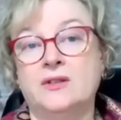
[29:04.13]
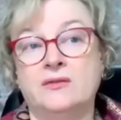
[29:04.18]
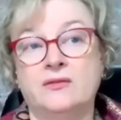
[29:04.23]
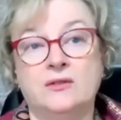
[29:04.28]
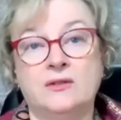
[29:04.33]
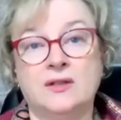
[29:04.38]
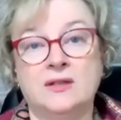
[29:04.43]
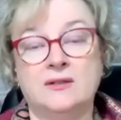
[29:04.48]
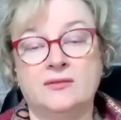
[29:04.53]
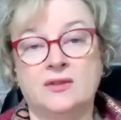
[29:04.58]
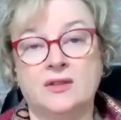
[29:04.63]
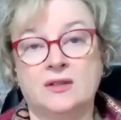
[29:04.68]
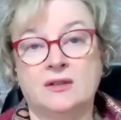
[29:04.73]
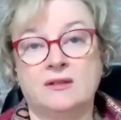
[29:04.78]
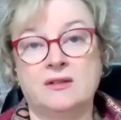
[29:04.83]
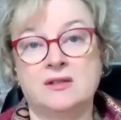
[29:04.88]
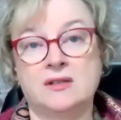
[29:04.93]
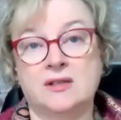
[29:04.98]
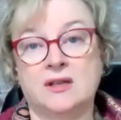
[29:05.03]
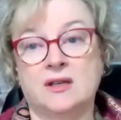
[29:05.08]
if you live the
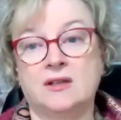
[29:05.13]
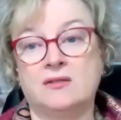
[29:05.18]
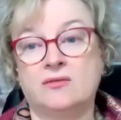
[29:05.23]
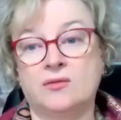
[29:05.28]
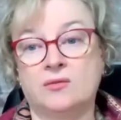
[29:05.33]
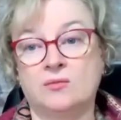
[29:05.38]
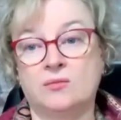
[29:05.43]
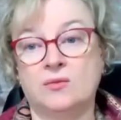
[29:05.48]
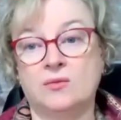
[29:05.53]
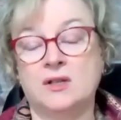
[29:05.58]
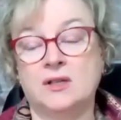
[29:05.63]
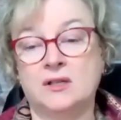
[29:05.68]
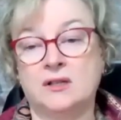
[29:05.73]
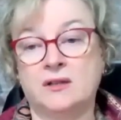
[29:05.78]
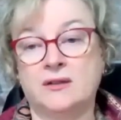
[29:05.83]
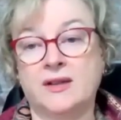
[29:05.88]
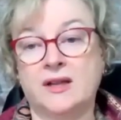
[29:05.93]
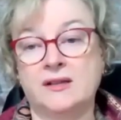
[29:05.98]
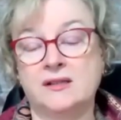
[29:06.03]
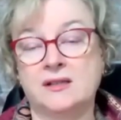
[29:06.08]
other side of the
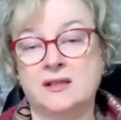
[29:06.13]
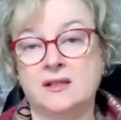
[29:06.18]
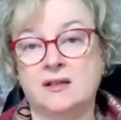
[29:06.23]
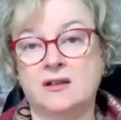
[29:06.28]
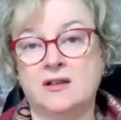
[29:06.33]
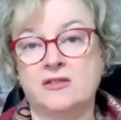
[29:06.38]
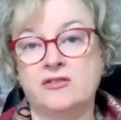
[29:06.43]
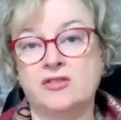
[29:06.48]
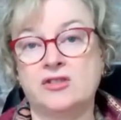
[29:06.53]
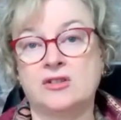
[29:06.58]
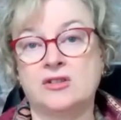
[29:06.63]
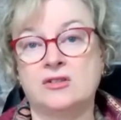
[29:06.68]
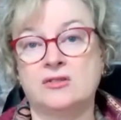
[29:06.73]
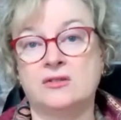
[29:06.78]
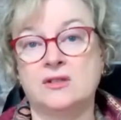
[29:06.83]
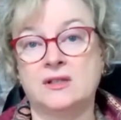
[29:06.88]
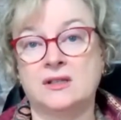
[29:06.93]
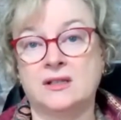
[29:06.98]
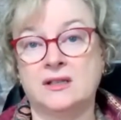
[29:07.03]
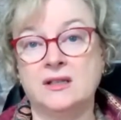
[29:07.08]
world, that's the Earth's
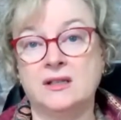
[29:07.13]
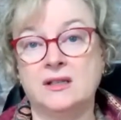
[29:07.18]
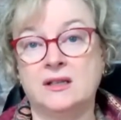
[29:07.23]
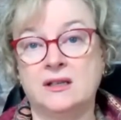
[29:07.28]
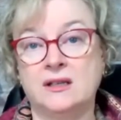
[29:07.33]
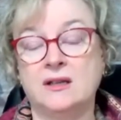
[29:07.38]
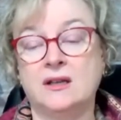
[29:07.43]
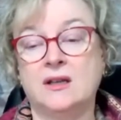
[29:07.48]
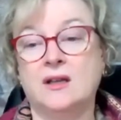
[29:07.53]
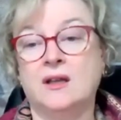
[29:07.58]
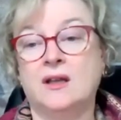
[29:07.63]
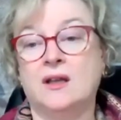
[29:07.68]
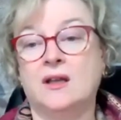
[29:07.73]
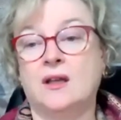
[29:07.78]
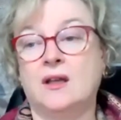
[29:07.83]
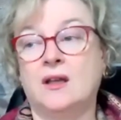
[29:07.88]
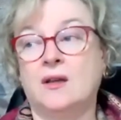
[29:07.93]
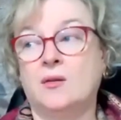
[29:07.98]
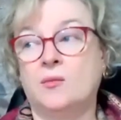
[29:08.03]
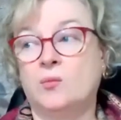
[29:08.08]
Kundalini,
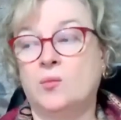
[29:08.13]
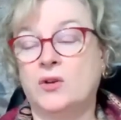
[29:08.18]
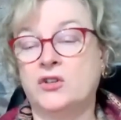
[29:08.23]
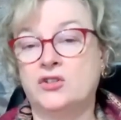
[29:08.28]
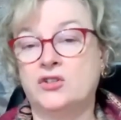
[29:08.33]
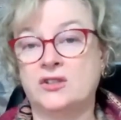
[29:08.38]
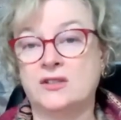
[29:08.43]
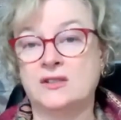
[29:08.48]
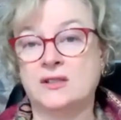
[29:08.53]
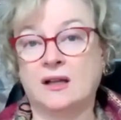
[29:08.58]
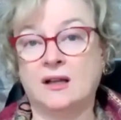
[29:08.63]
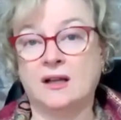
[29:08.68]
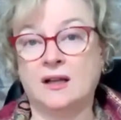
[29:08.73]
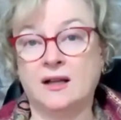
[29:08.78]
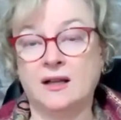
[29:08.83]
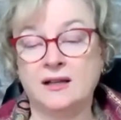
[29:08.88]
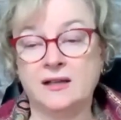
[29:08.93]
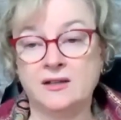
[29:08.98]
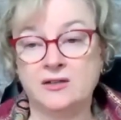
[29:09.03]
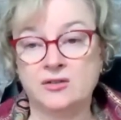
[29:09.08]
which is a
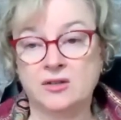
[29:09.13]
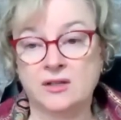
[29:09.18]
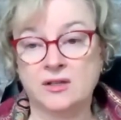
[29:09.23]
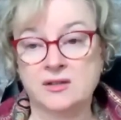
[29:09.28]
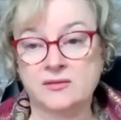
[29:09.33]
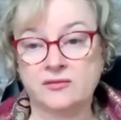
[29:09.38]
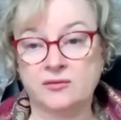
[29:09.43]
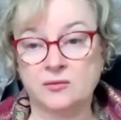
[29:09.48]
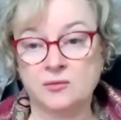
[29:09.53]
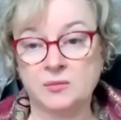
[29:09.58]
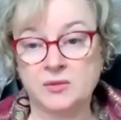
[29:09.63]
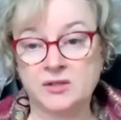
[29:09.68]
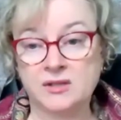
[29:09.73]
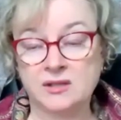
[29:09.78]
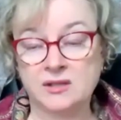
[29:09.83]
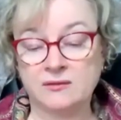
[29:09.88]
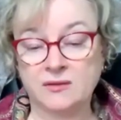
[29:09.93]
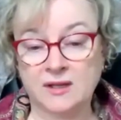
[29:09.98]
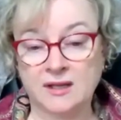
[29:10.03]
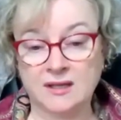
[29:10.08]
highly
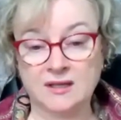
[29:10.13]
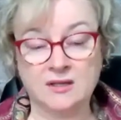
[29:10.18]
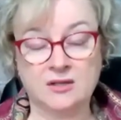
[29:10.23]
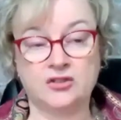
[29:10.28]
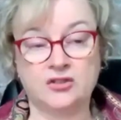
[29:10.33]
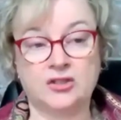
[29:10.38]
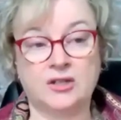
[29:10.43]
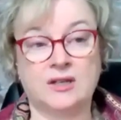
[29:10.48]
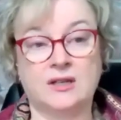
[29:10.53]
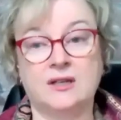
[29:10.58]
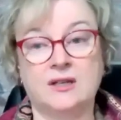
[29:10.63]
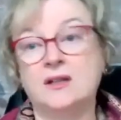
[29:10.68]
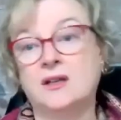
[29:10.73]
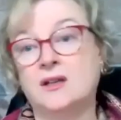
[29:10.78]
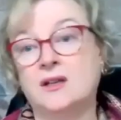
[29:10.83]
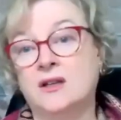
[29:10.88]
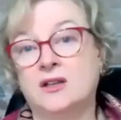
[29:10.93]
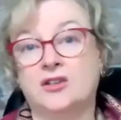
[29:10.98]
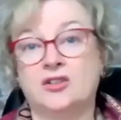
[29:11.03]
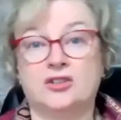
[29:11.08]
transformative energy,
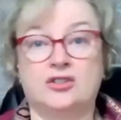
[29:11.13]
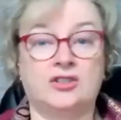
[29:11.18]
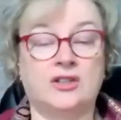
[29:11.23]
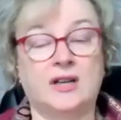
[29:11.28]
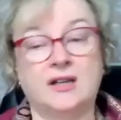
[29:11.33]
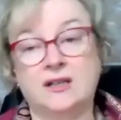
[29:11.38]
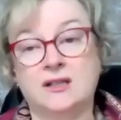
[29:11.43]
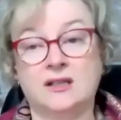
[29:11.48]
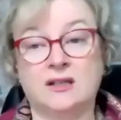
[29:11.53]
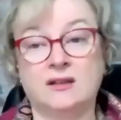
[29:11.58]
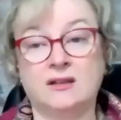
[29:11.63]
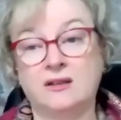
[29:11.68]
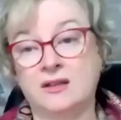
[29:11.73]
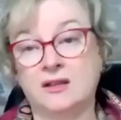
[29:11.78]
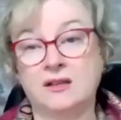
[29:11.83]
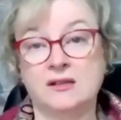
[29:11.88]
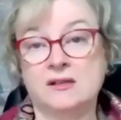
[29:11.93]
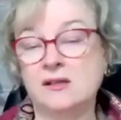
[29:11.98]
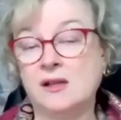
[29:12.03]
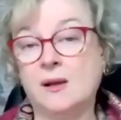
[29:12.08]
shaking
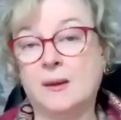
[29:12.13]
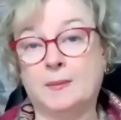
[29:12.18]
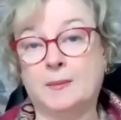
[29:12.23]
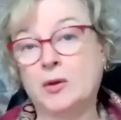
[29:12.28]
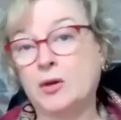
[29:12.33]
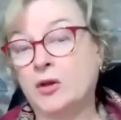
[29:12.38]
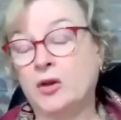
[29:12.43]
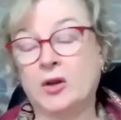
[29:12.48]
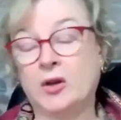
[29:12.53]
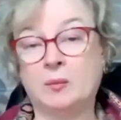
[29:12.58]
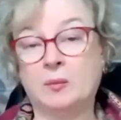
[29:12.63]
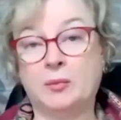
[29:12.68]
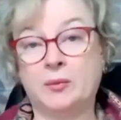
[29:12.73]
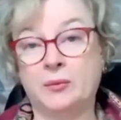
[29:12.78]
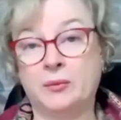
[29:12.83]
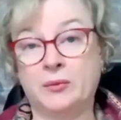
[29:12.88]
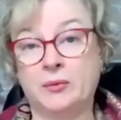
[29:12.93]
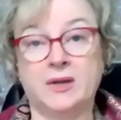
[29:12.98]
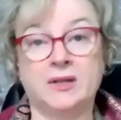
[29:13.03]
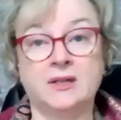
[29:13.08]
things up,
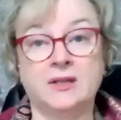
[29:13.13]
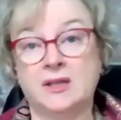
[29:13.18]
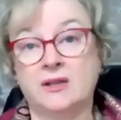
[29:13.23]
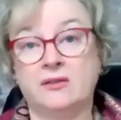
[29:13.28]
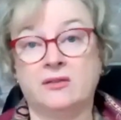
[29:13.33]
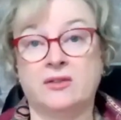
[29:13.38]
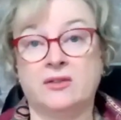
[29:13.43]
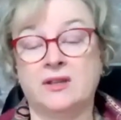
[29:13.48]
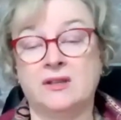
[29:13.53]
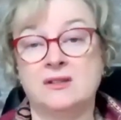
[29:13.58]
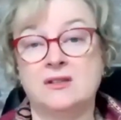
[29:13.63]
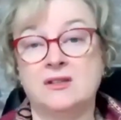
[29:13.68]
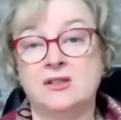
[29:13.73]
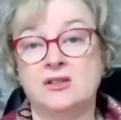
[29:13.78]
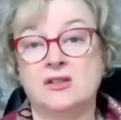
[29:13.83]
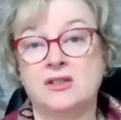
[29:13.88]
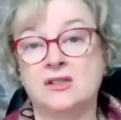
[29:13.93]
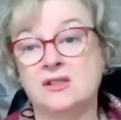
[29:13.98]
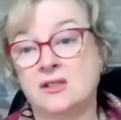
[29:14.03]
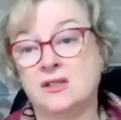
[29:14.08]
bringing things to
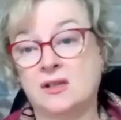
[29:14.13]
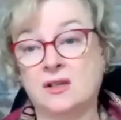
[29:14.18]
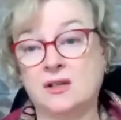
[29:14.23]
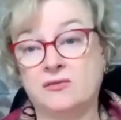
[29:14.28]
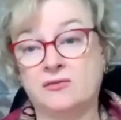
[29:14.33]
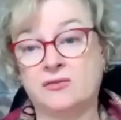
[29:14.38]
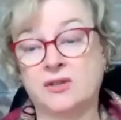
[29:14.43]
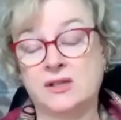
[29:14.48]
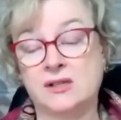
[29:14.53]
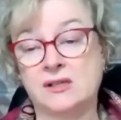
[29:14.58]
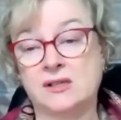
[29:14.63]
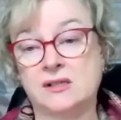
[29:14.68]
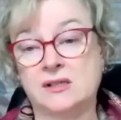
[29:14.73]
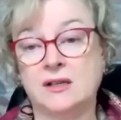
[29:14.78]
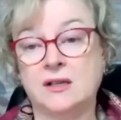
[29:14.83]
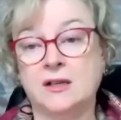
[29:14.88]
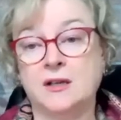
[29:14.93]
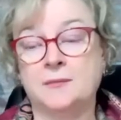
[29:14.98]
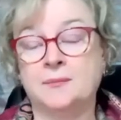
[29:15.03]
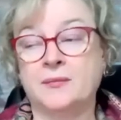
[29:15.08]
the surface.
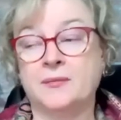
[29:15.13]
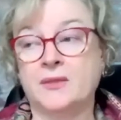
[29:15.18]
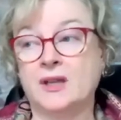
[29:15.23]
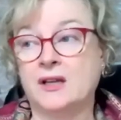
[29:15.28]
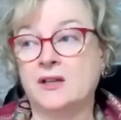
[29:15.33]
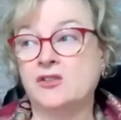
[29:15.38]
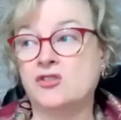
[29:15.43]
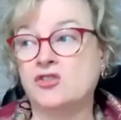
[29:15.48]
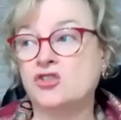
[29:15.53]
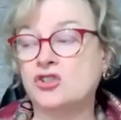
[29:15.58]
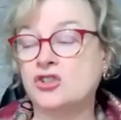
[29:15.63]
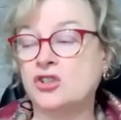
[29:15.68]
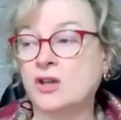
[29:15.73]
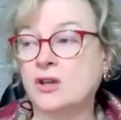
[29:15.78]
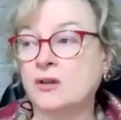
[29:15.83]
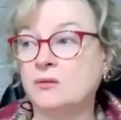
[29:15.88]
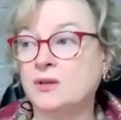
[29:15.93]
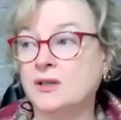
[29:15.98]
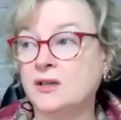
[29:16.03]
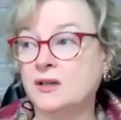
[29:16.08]
And
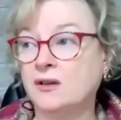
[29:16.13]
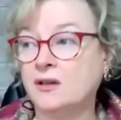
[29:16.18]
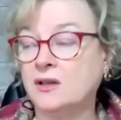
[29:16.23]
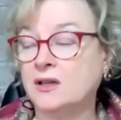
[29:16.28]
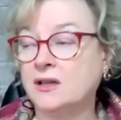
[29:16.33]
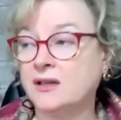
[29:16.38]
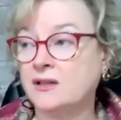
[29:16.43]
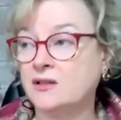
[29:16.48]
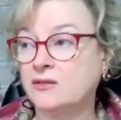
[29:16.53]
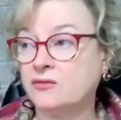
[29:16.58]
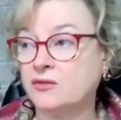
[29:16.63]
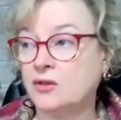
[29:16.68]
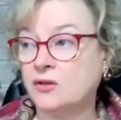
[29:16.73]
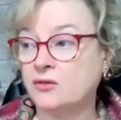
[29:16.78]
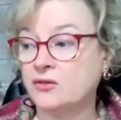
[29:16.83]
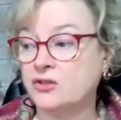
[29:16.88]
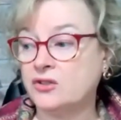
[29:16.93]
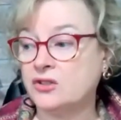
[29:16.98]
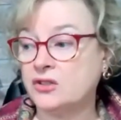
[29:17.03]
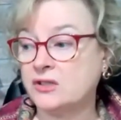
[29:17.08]
so in our collective
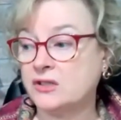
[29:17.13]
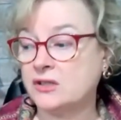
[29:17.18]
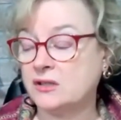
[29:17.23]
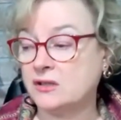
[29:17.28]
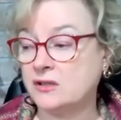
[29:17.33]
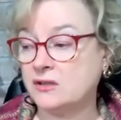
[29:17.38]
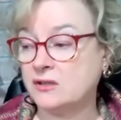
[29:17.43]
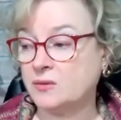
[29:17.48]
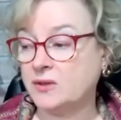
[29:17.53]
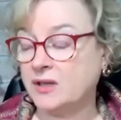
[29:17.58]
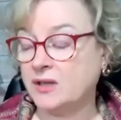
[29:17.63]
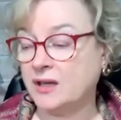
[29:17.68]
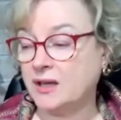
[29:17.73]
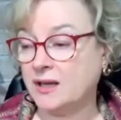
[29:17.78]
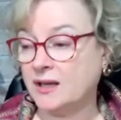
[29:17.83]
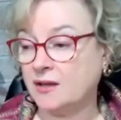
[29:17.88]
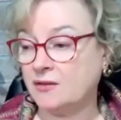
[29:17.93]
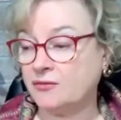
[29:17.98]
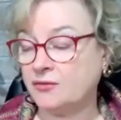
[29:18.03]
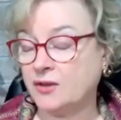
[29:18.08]
consciousness, we
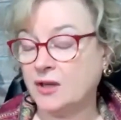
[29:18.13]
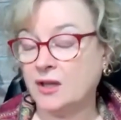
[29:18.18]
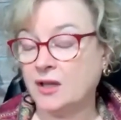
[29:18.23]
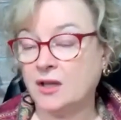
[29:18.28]
have